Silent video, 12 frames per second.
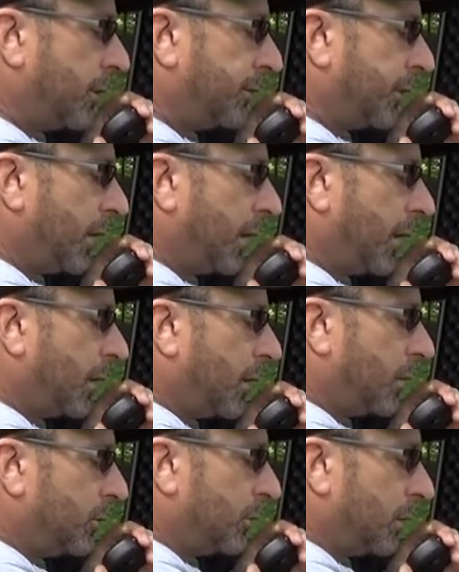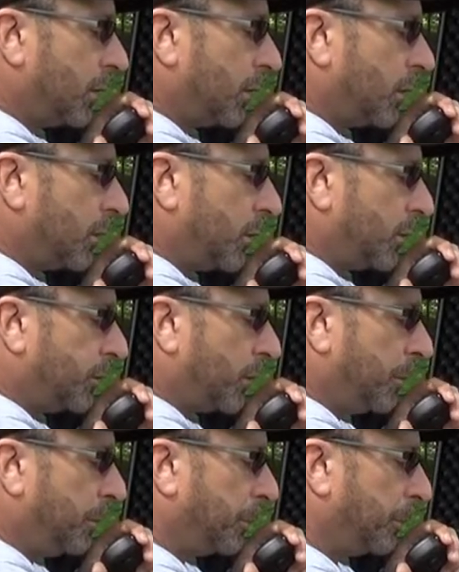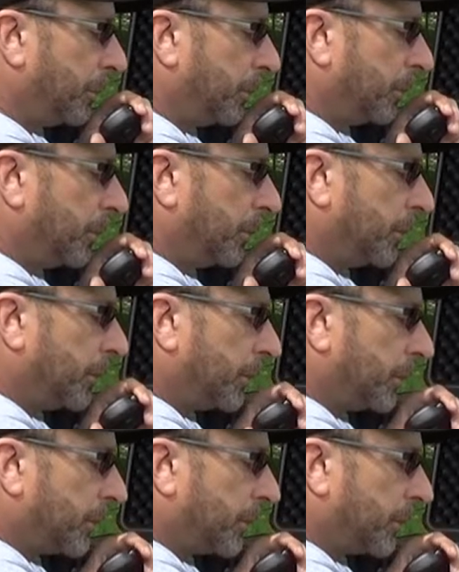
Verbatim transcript: Alpha Echo Zero uniform. Uh, uh, uh,